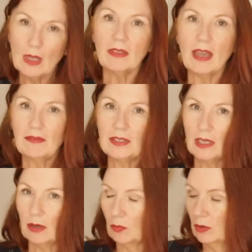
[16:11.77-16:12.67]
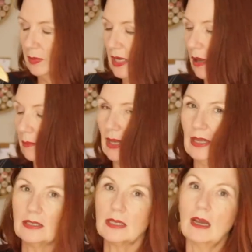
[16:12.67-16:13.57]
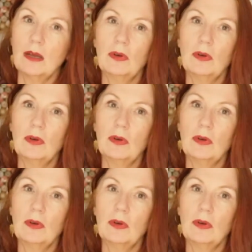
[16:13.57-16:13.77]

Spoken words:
that video will be up and I